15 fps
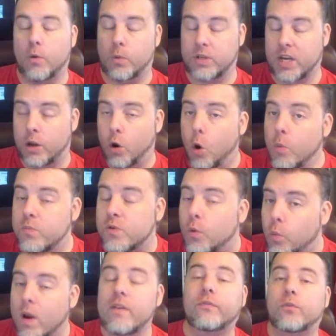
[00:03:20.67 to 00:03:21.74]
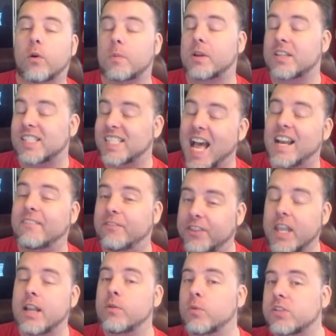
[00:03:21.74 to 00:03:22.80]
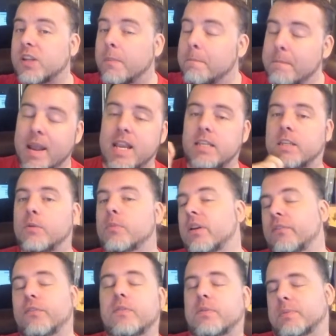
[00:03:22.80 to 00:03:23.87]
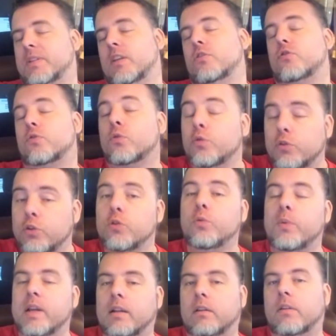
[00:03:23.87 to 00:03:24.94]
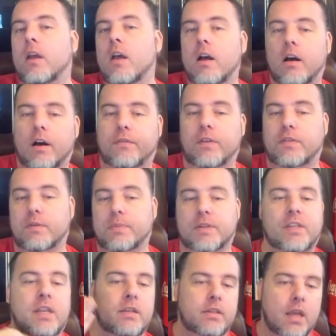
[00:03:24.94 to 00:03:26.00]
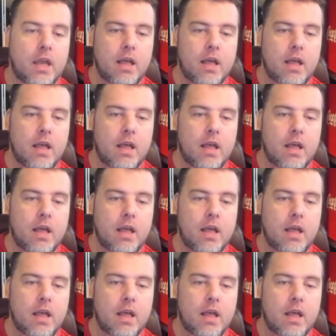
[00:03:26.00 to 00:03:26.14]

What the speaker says: which I hope you went for, because that thing was amazing with a 50% true dual wield of 50%,